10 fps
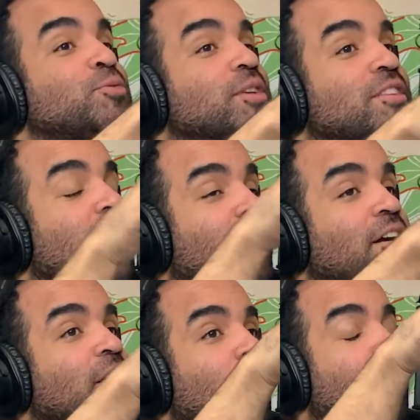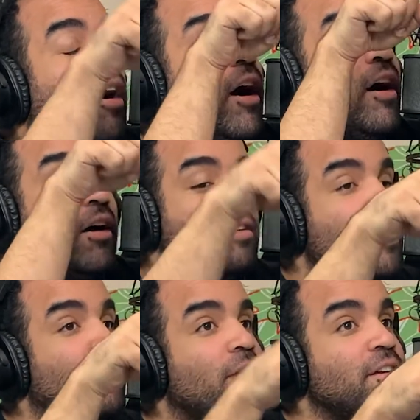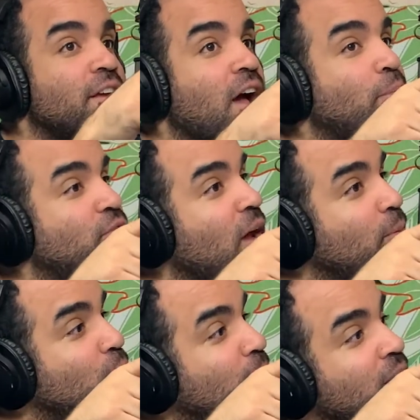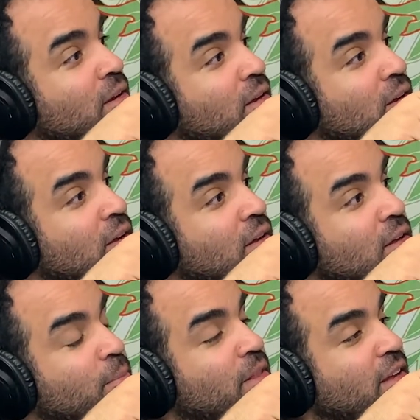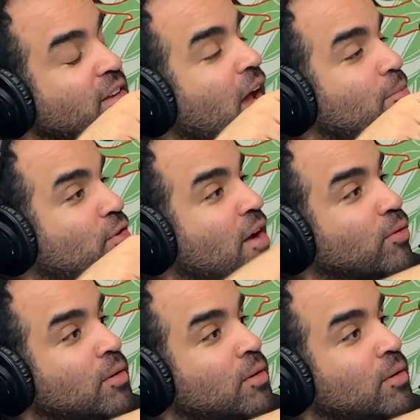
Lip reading: what their a never-ending gobstopper would be? Be like time travel.